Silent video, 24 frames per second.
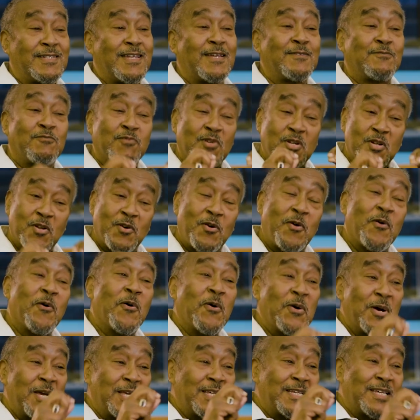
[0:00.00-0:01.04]
said, when the
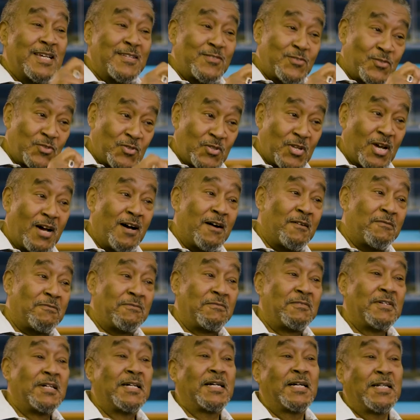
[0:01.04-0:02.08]
going gets tough,
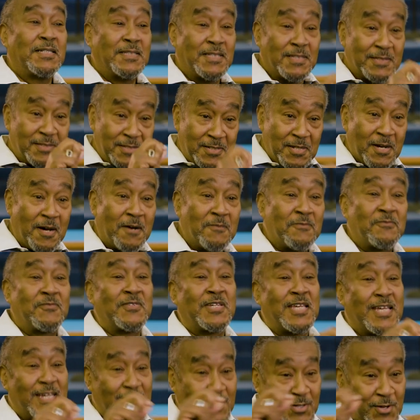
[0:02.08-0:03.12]
the tough
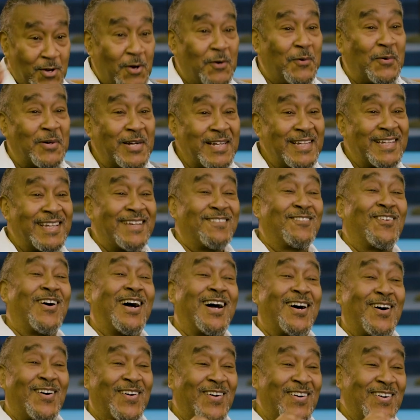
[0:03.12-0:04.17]
get going.
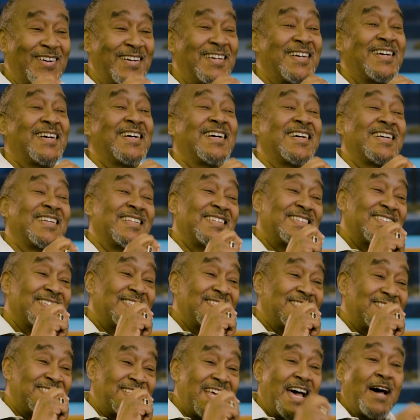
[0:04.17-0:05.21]
Well,
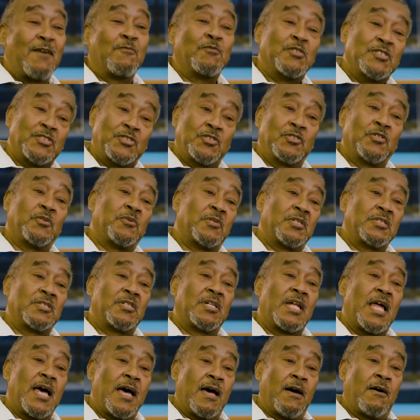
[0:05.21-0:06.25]
that was George
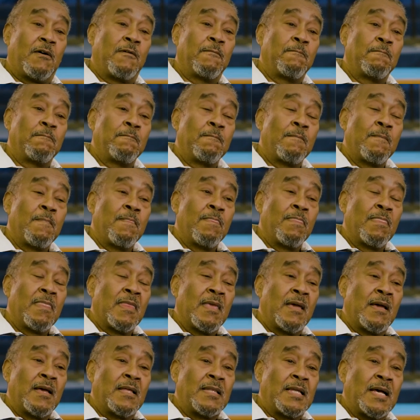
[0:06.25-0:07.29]
Liele,
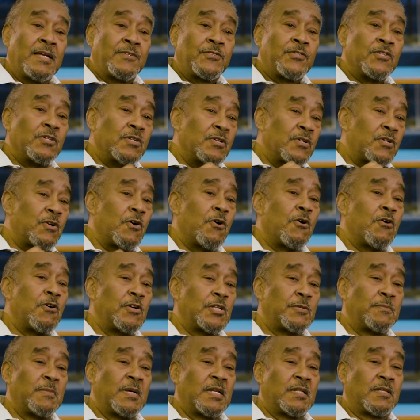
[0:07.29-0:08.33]
and that's an
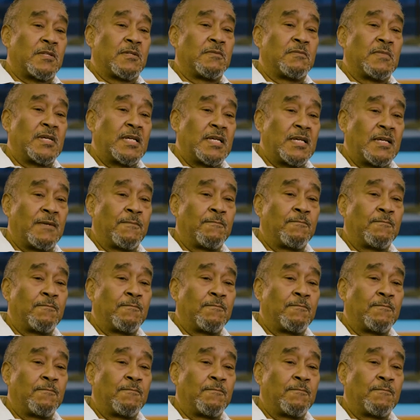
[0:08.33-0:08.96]
encouragement to me.